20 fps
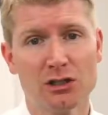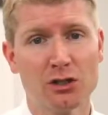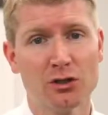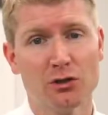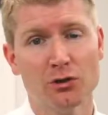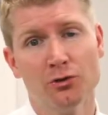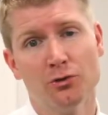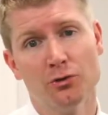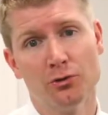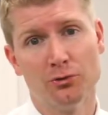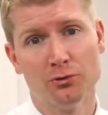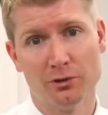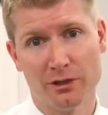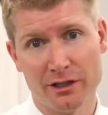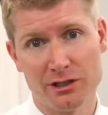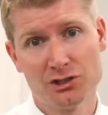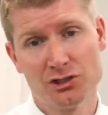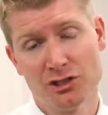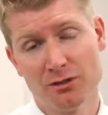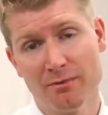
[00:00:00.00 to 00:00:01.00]
Google
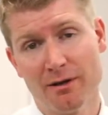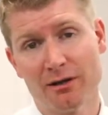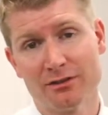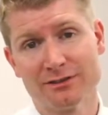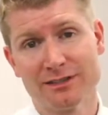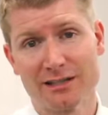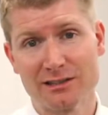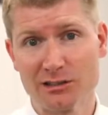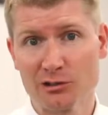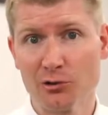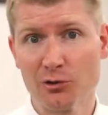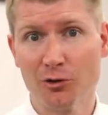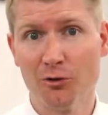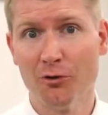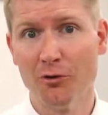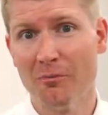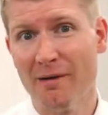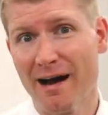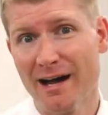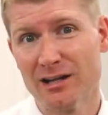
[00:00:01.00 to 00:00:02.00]
and Gmail is actually going
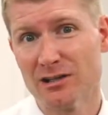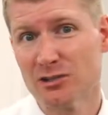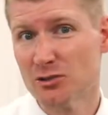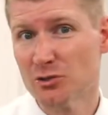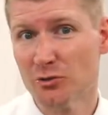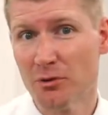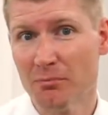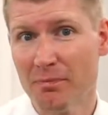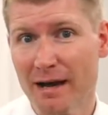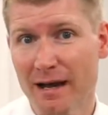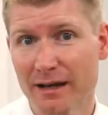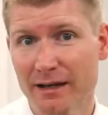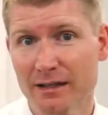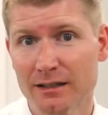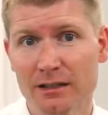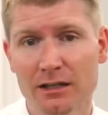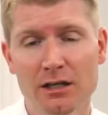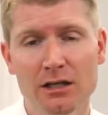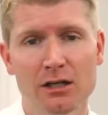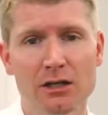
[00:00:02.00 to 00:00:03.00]
to remind you about it.